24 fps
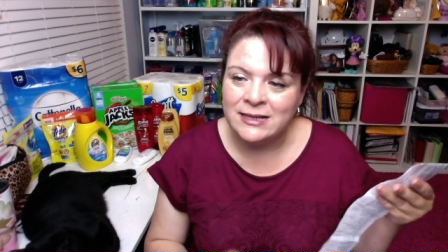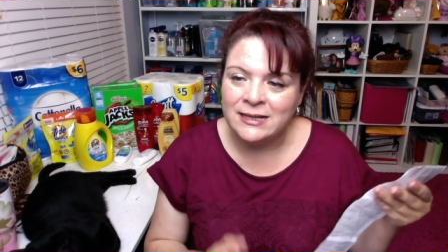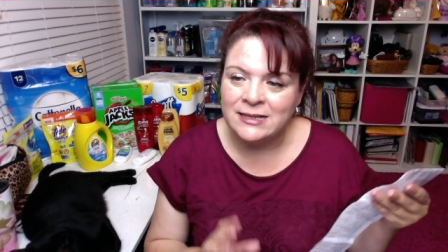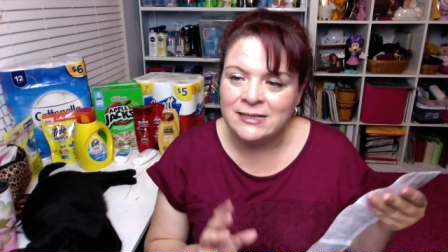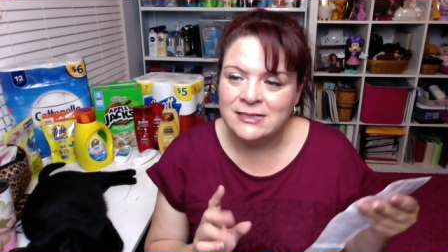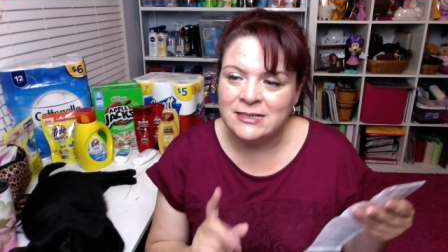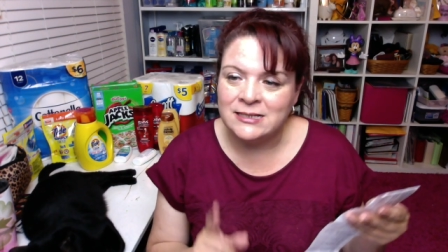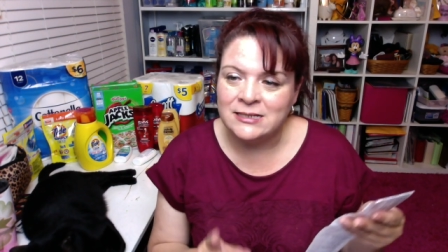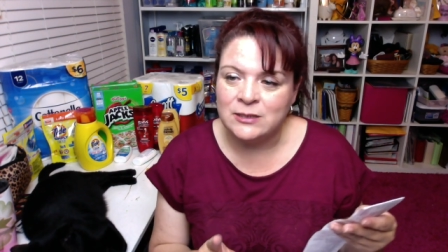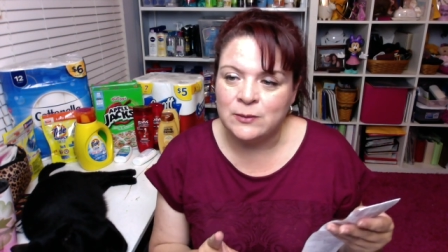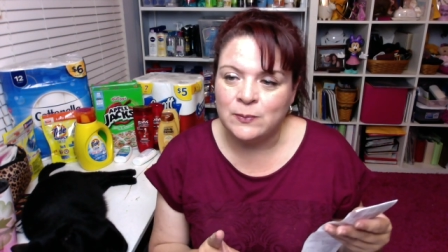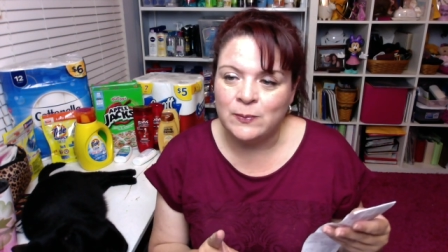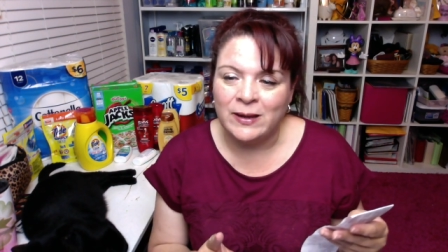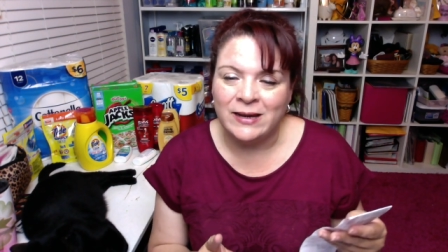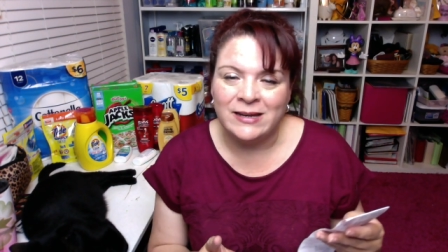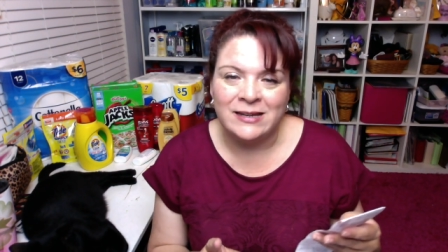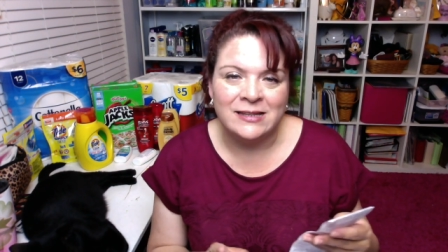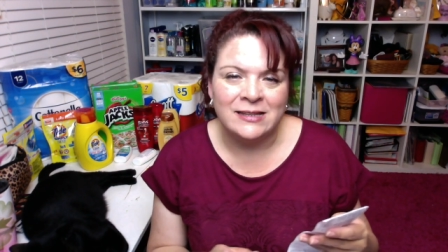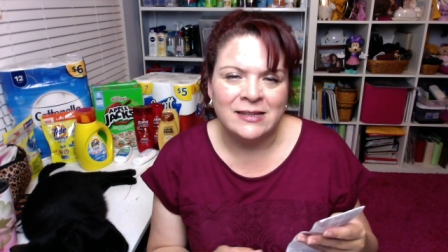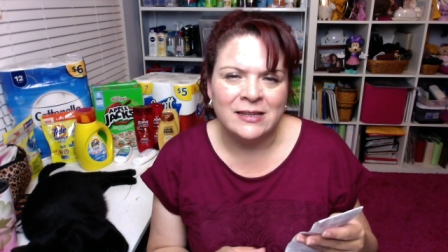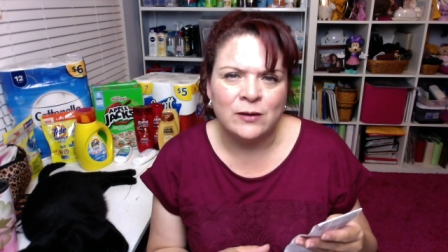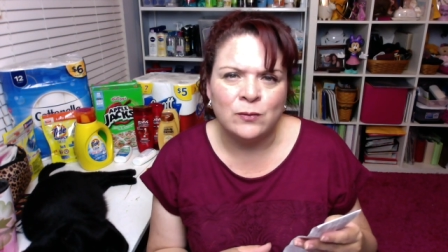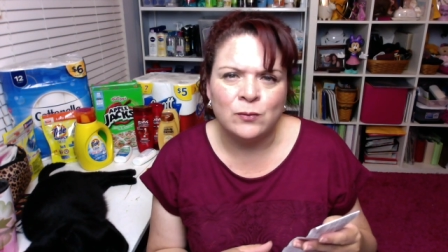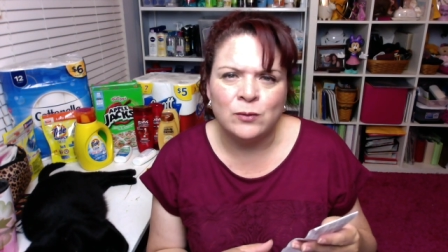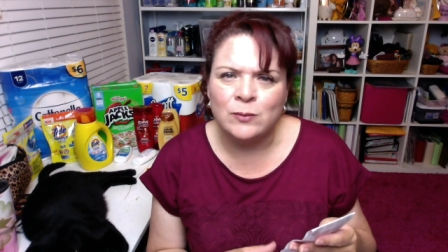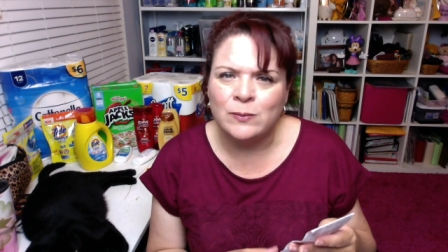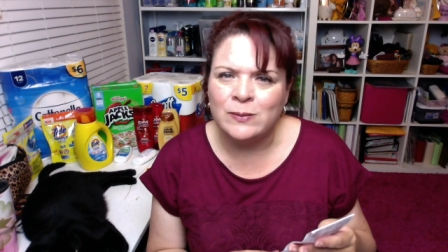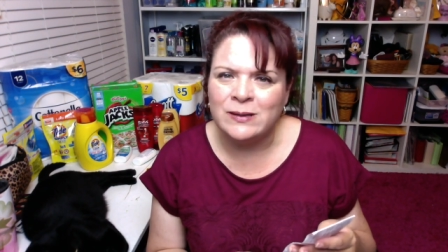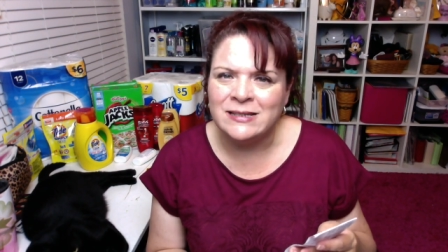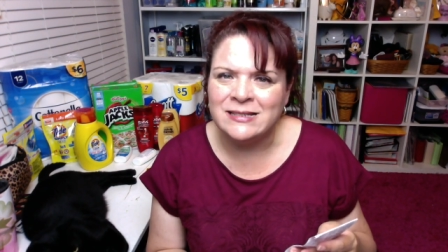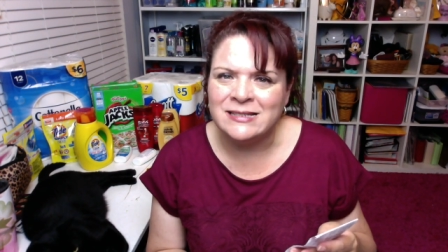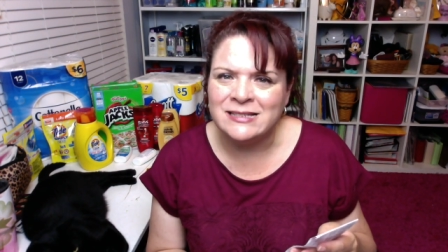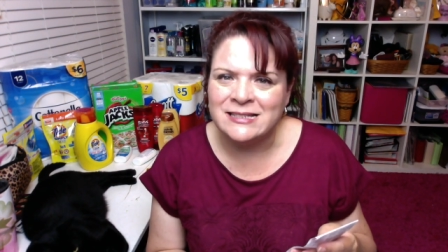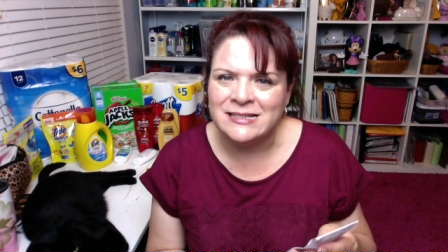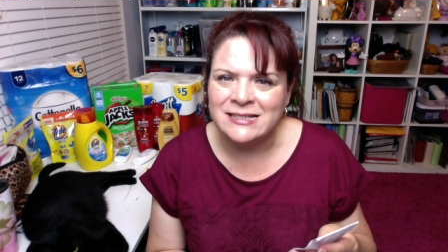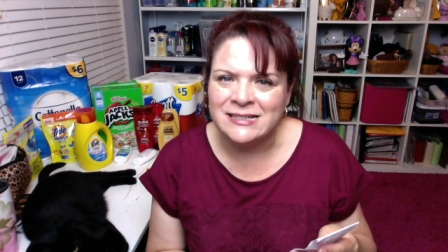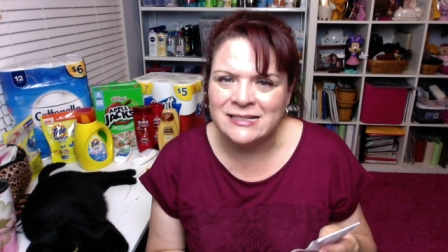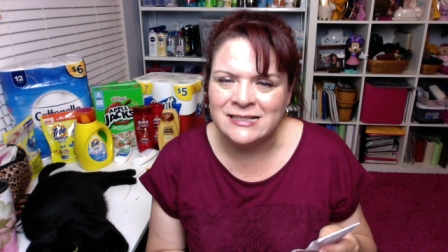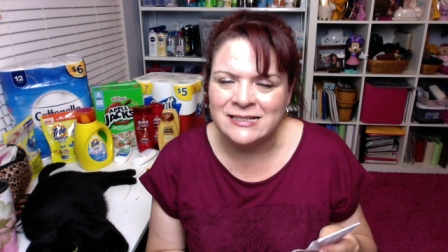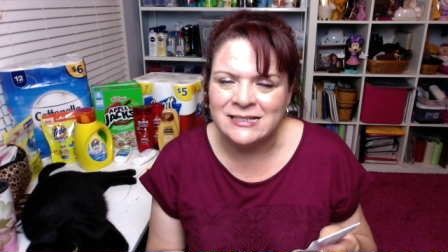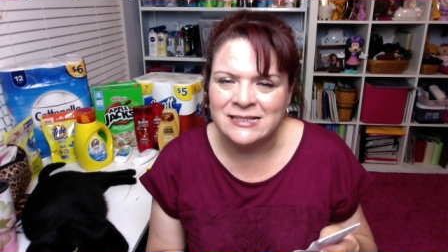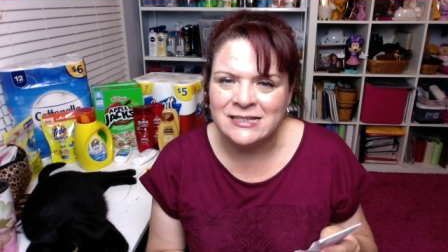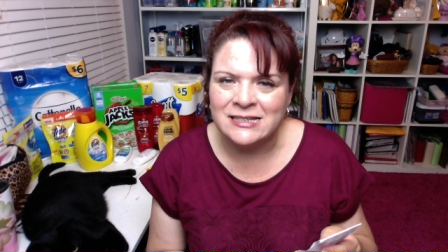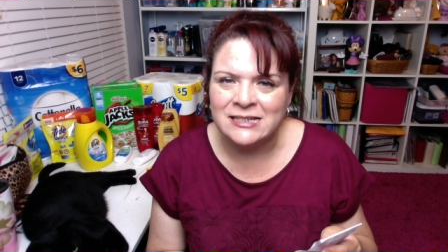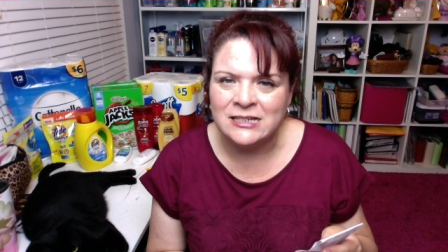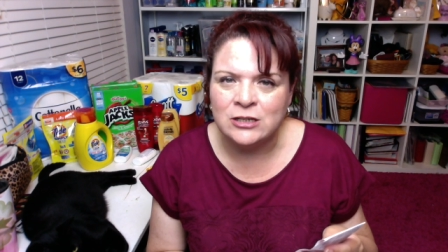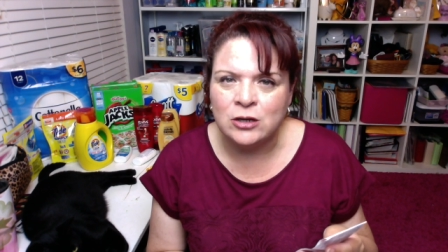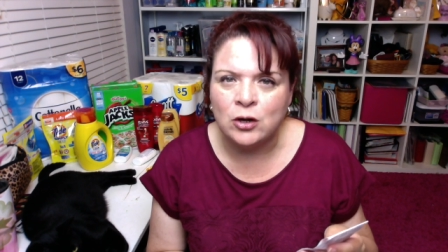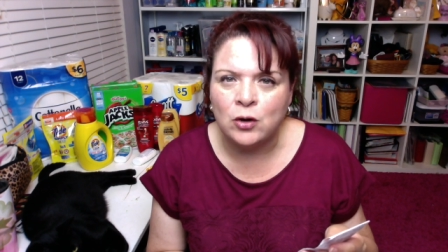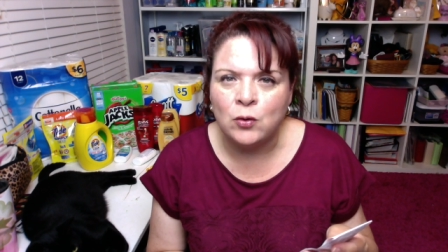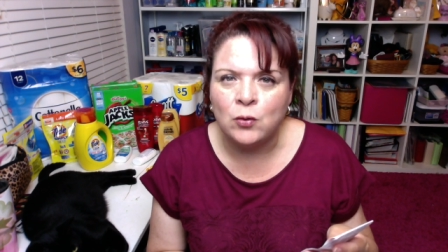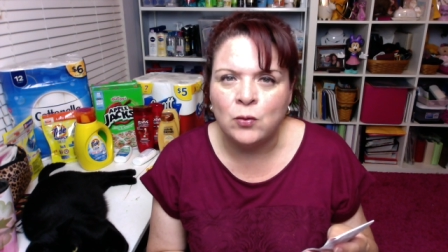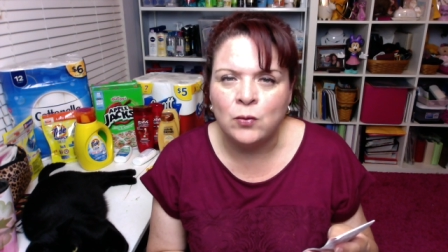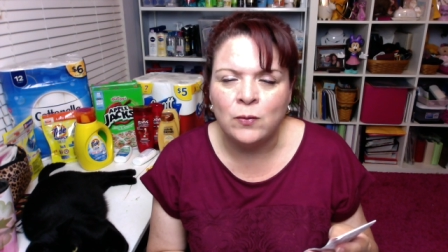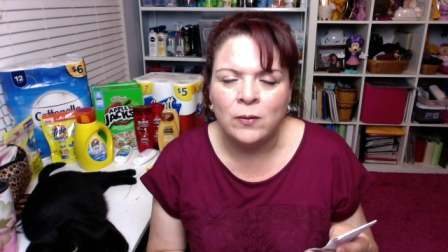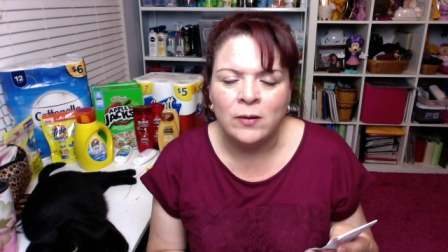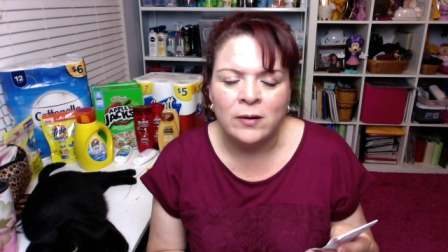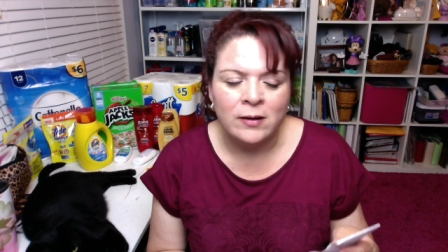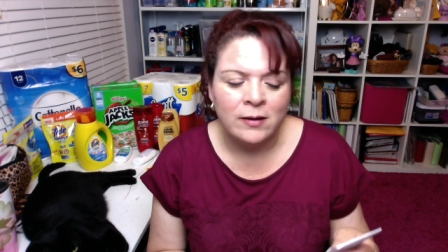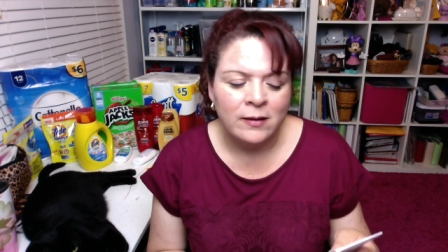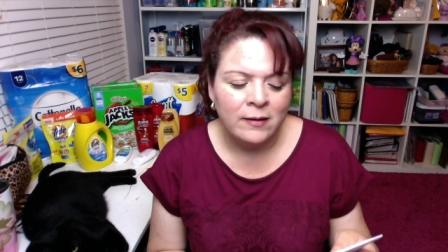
anticipating that it would be sixteen oh